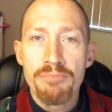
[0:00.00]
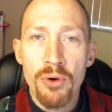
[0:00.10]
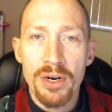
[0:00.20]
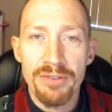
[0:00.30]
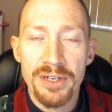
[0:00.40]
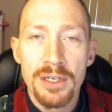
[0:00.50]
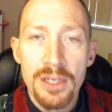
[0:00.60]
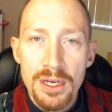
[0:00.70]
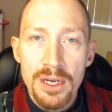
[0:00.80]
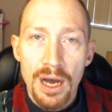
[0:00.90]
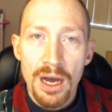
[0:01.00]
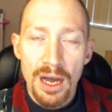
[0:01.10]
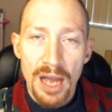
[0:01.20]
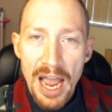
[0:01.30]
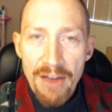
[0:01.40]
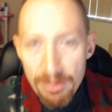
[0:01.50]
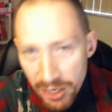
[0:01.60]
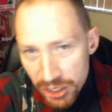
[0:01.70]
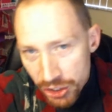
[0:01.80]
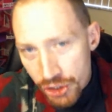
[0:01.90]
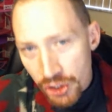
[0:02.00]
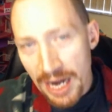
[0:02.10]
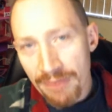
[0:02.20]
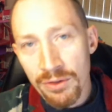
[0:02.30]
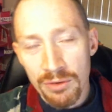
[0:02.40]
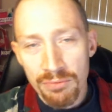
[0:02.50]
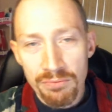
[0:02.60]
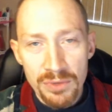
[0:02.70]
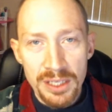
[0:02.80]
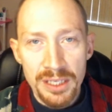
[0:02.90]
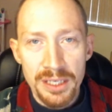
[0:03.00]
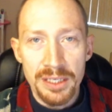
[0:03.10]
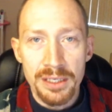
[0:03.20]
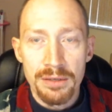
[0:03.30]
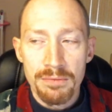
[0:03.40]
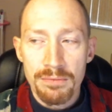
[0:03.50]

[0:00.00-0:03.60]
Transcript: point of it. Uh, everybody should have the the